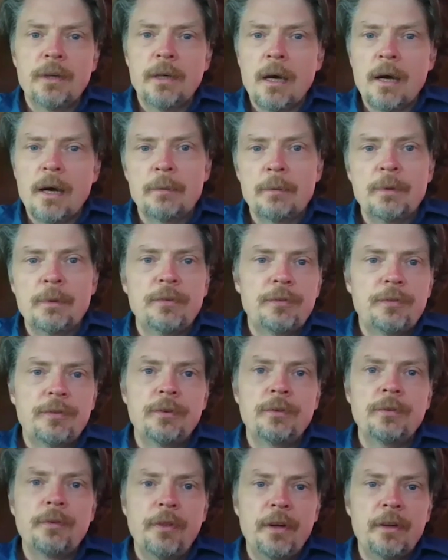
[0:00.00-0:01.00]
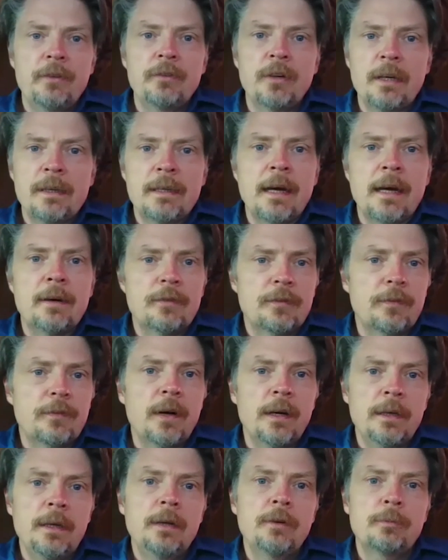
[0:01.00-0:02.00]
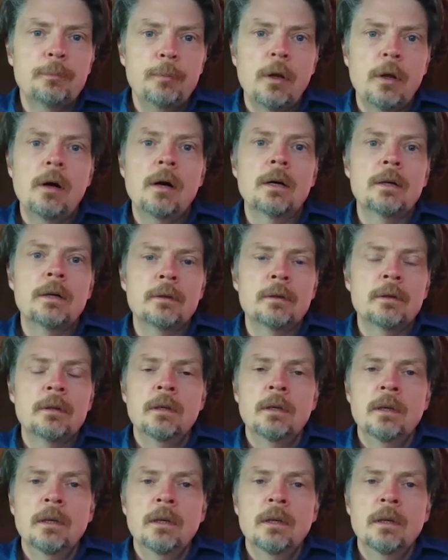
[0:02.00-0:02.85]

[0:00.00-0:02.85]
economists and things like that it's a finance blog and